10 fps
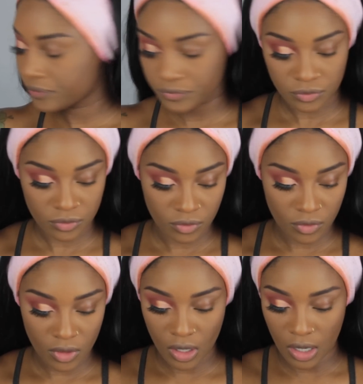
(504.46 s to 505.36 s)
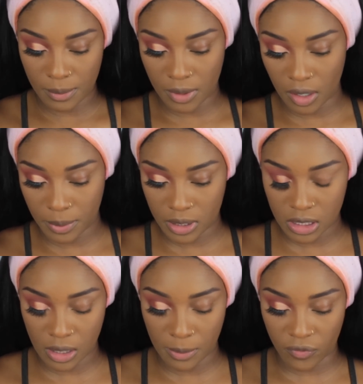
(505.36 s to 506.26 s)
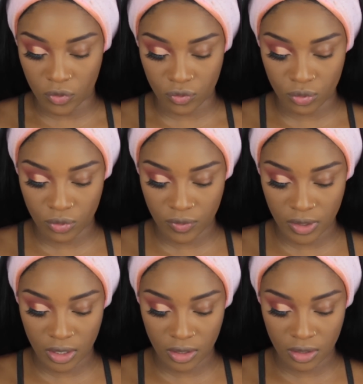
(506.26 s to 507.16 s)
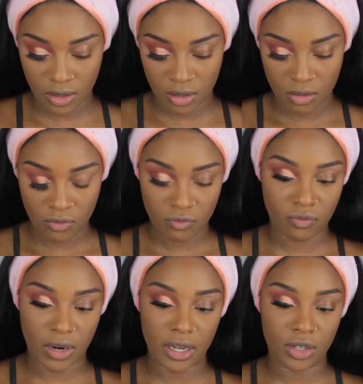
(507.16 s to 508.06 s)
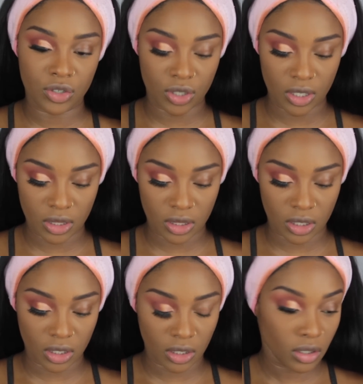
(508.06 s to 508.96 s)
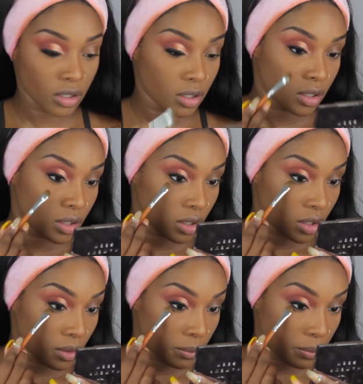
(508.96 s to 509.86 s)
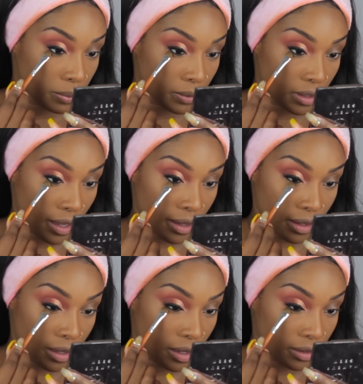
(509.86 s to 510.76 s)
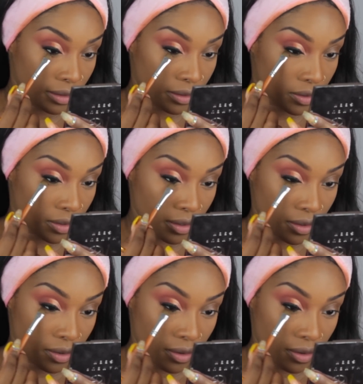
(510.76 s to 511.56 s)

I'm gonna put some of Groovy right underneath the black eyeliner.